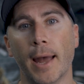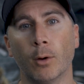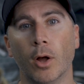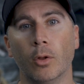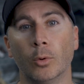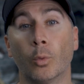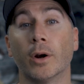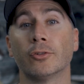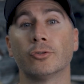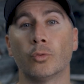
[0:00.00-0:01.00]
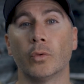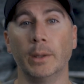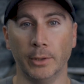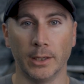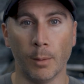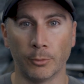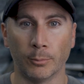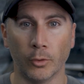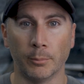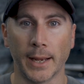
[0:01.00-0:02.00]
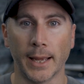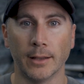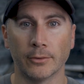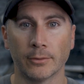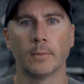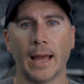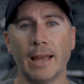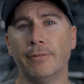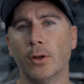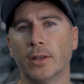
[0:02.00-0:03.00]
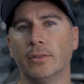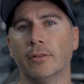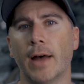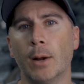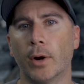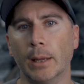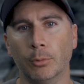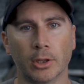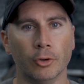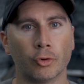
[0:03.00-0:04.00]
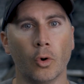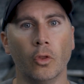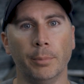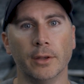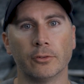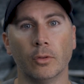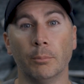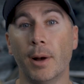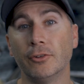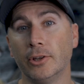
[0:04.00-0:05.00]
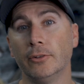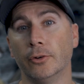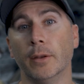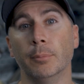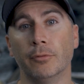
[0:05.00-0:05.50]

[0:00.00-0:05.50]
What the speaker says: Magwell were extremely comfortable in my hands. I felt as if I were able to control the pistol much easier than